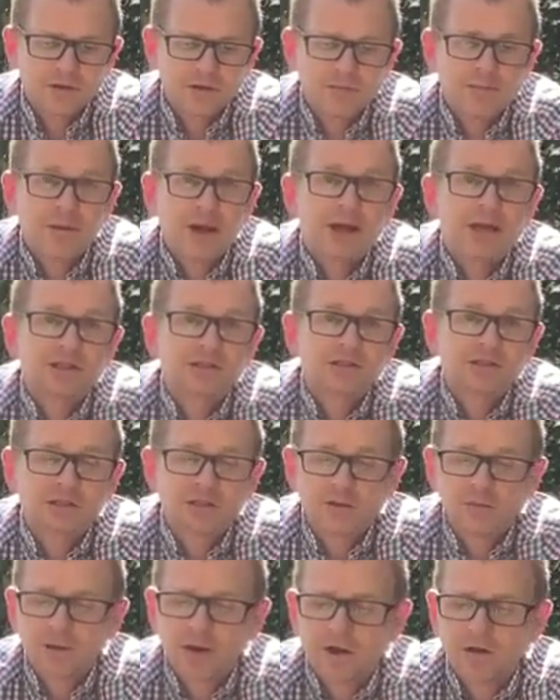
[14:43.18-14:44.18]
base to
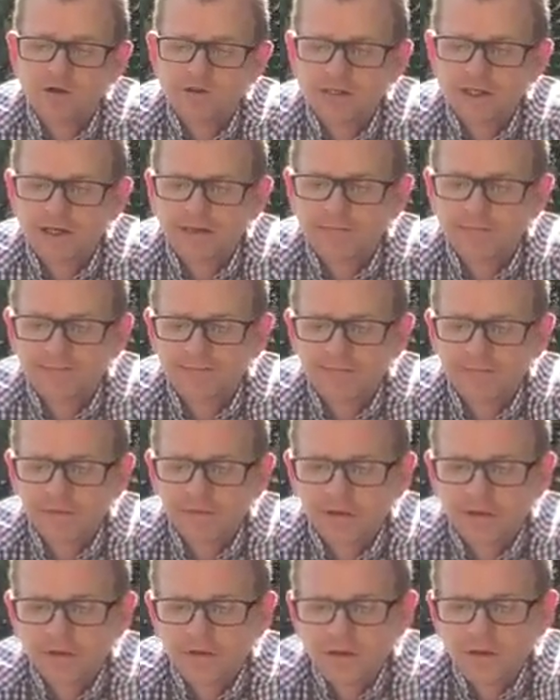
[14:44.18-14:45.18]
the planting,
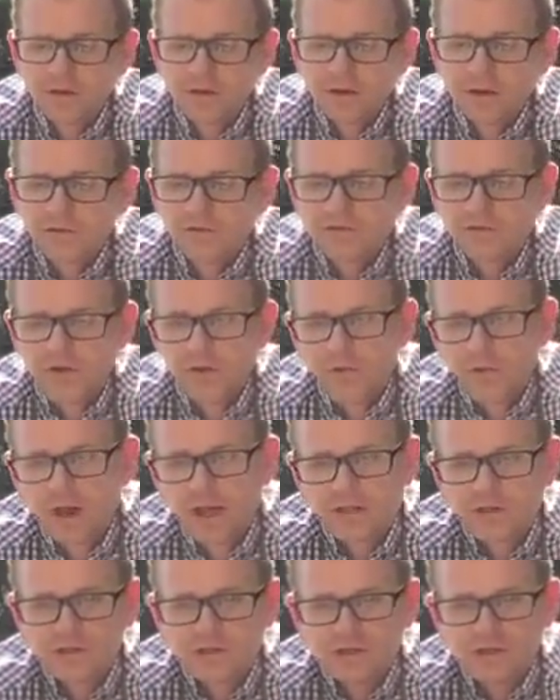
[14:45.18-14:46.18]
through
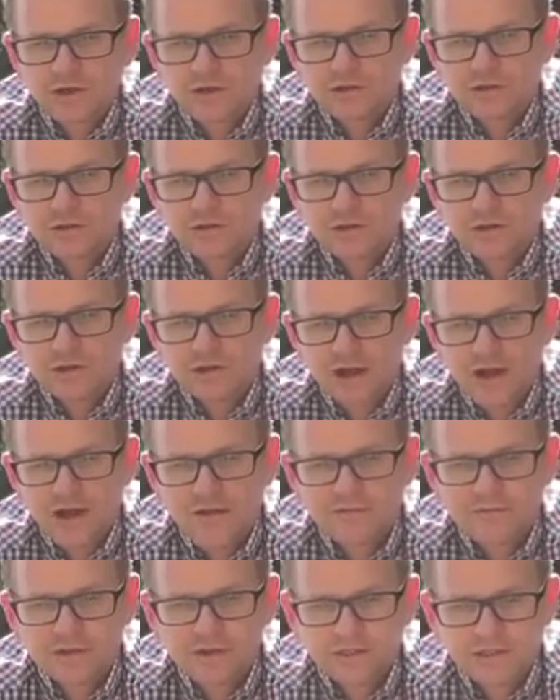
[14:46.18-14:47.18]
which you'd
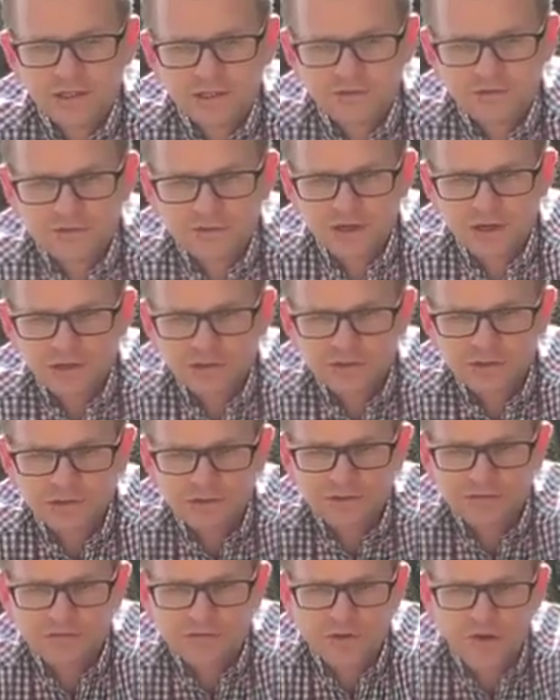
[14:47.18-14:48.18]
have this introduction
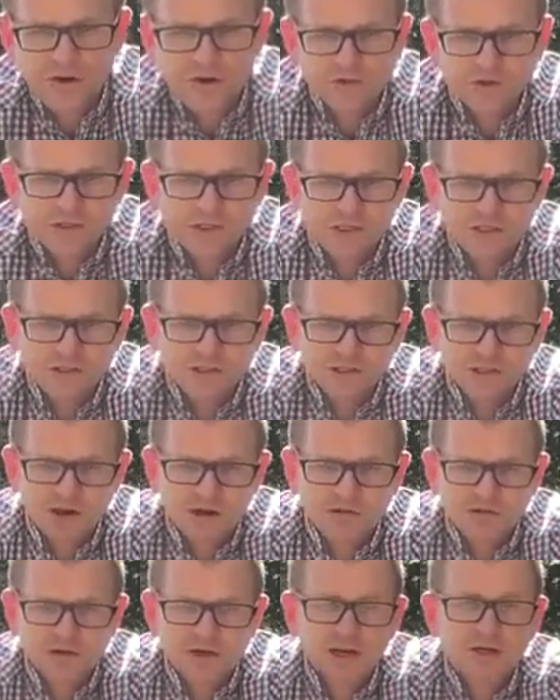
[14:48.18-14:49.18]
of grasses.
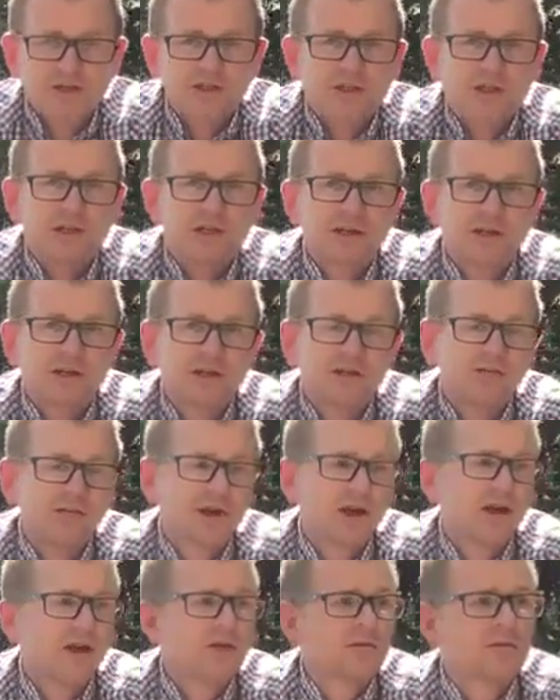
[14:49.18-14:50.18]
So Lagula nivea,